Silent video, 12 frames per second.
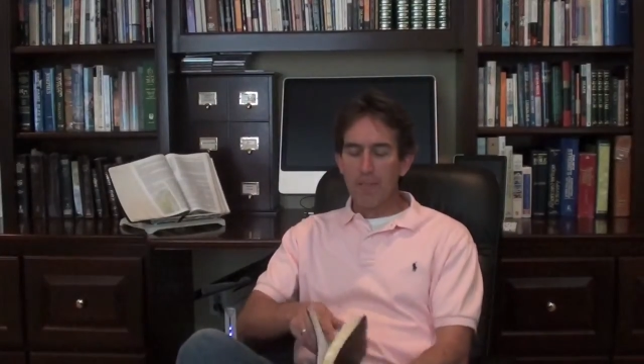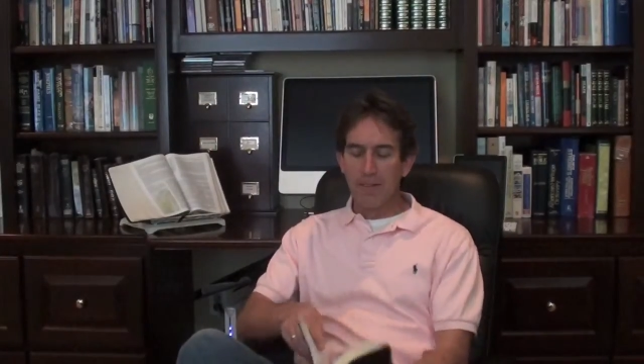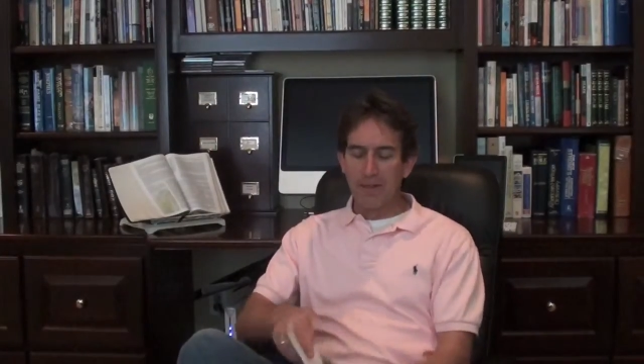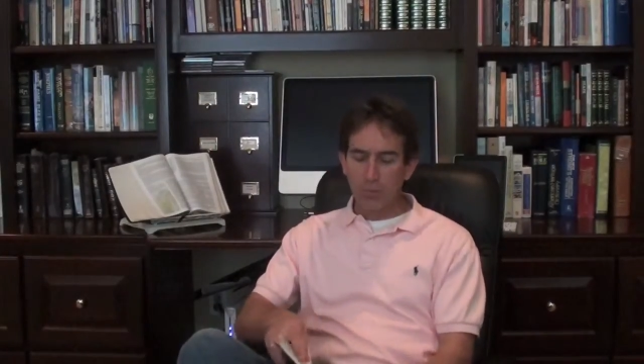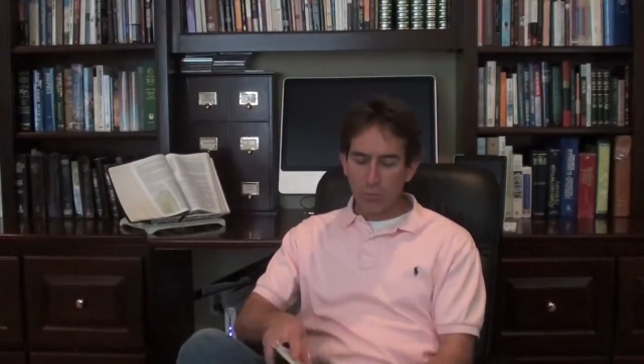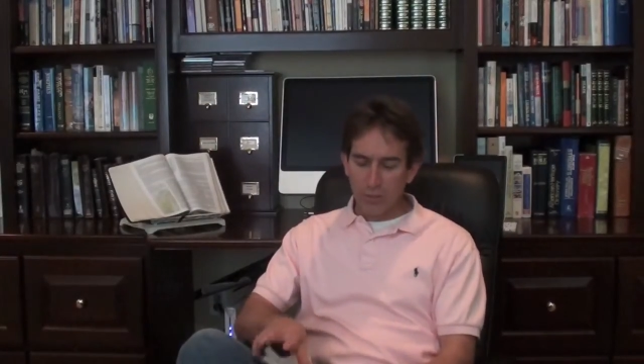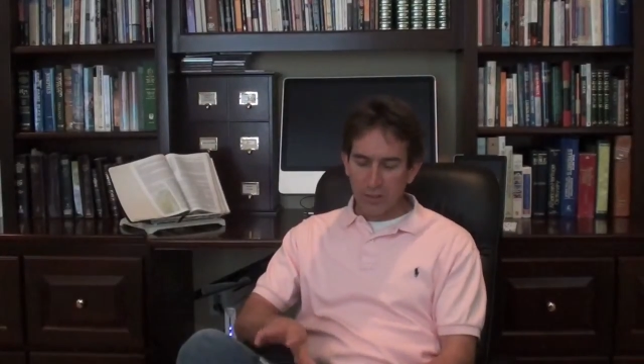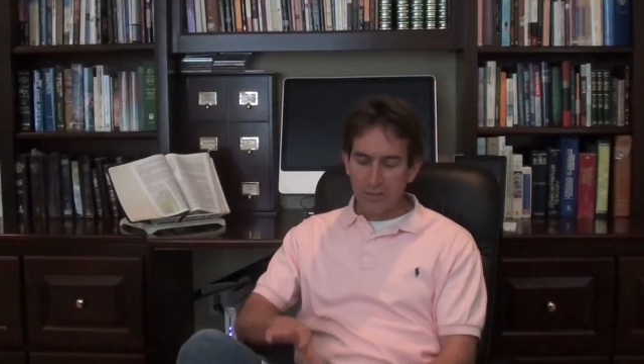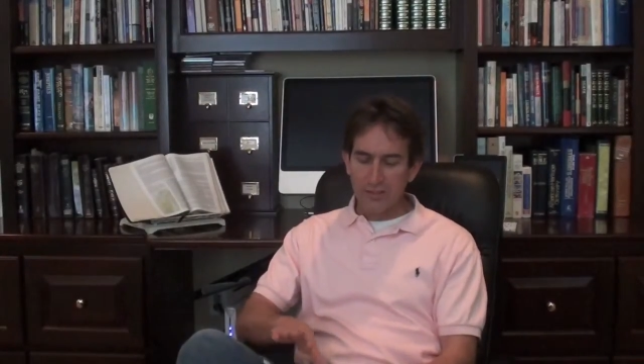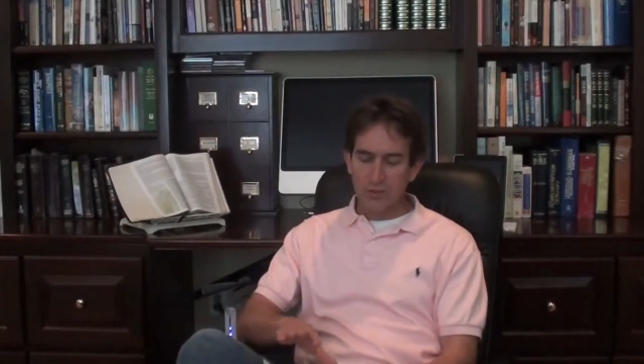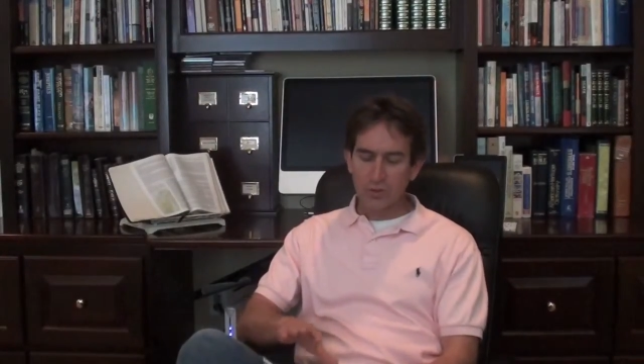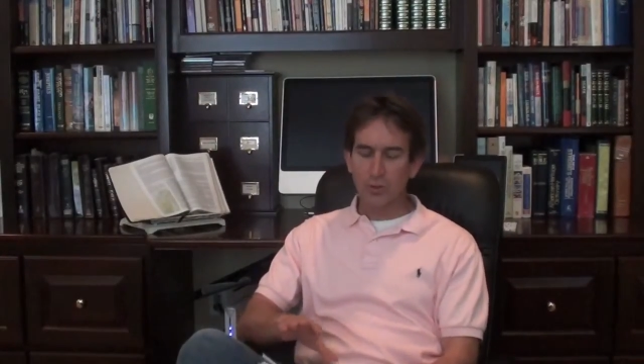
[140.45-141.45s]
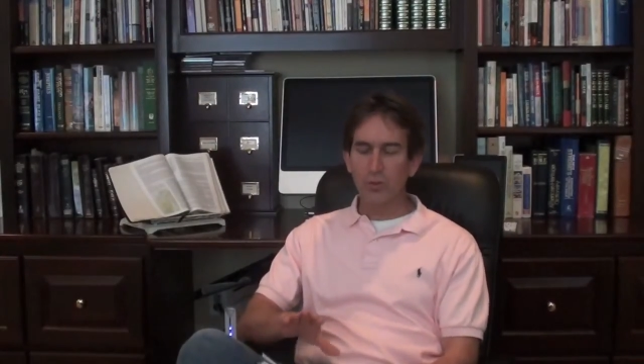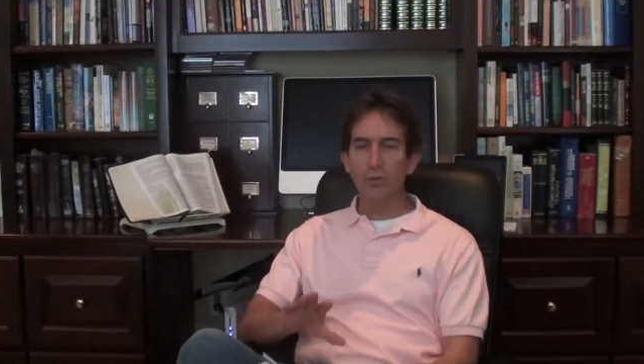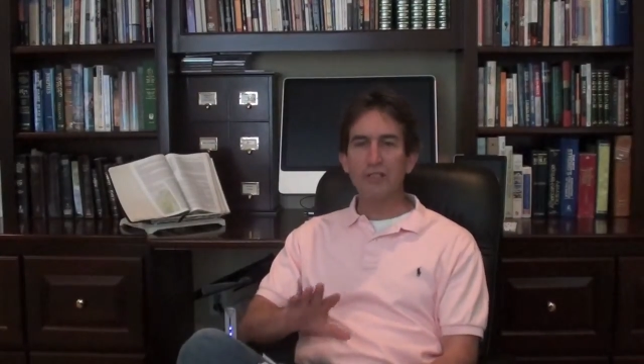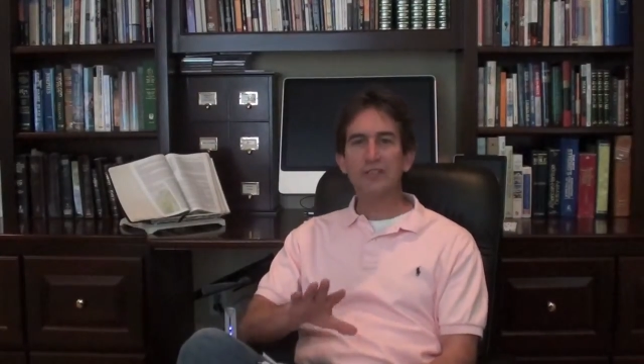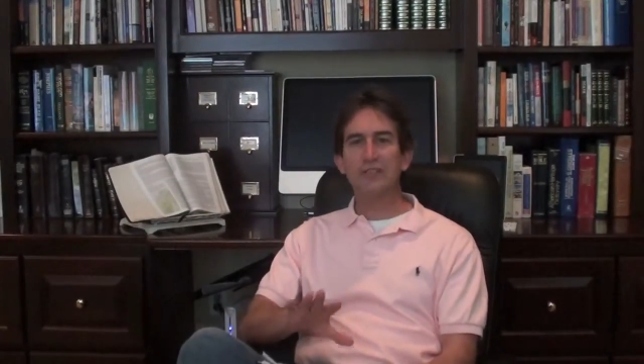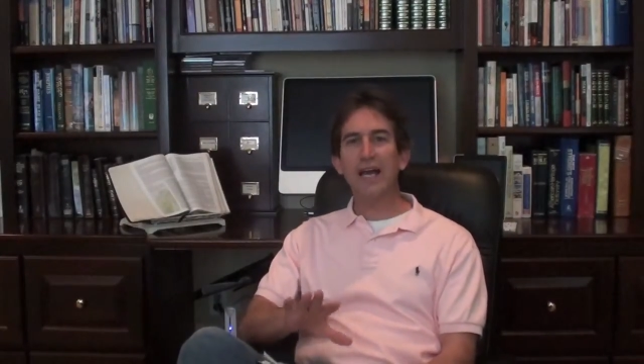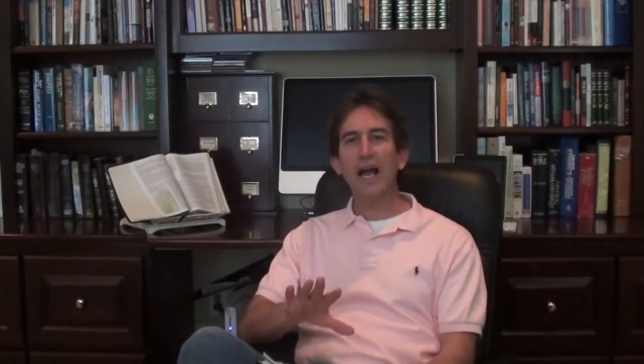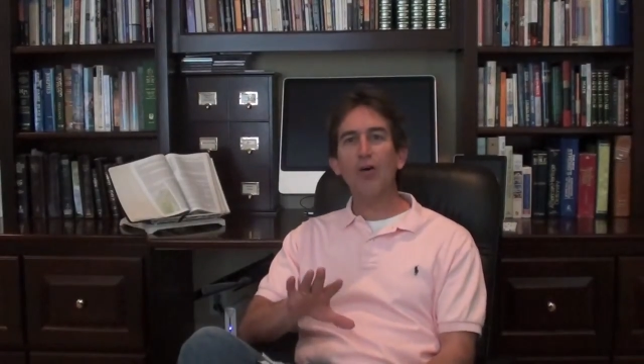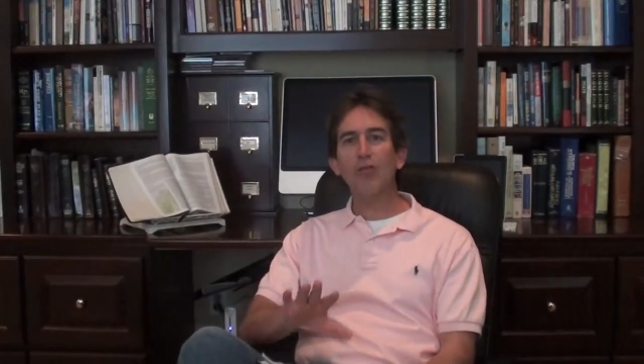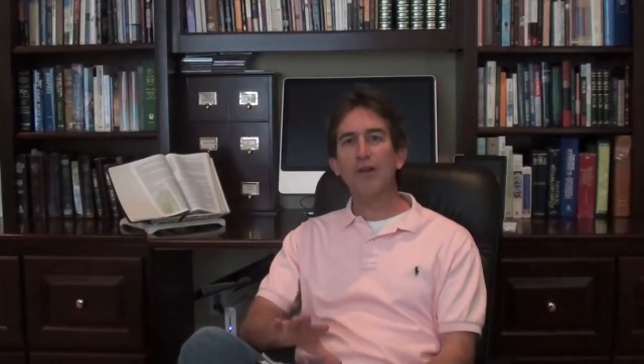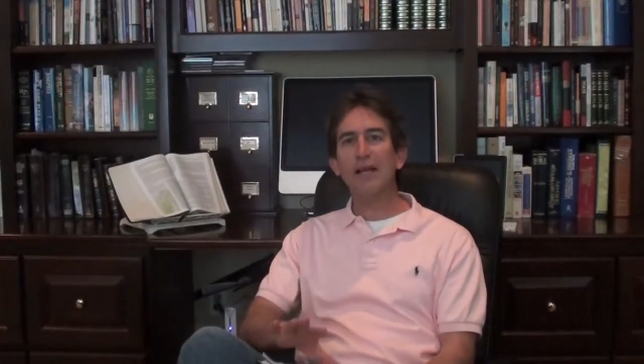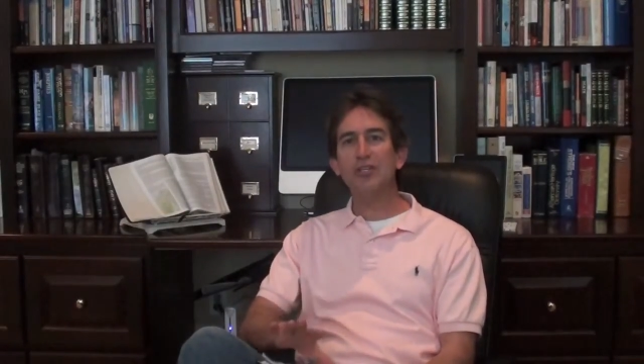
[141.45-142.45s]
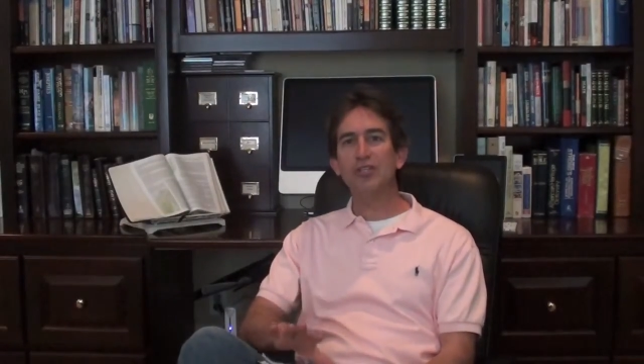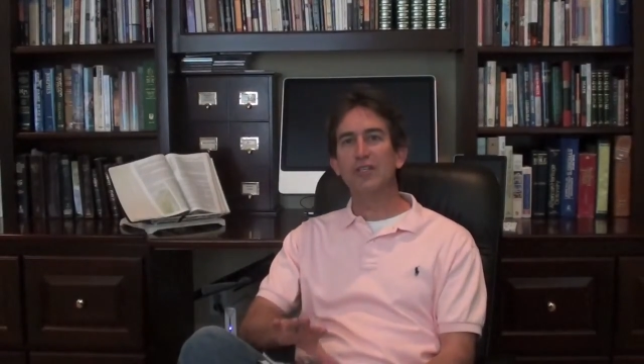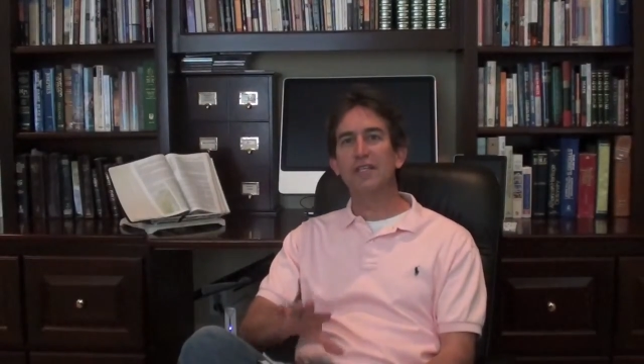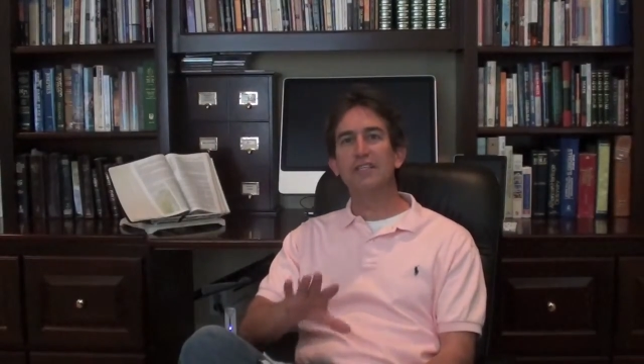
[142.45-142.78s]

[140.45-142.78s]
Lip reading: that really and truly salvation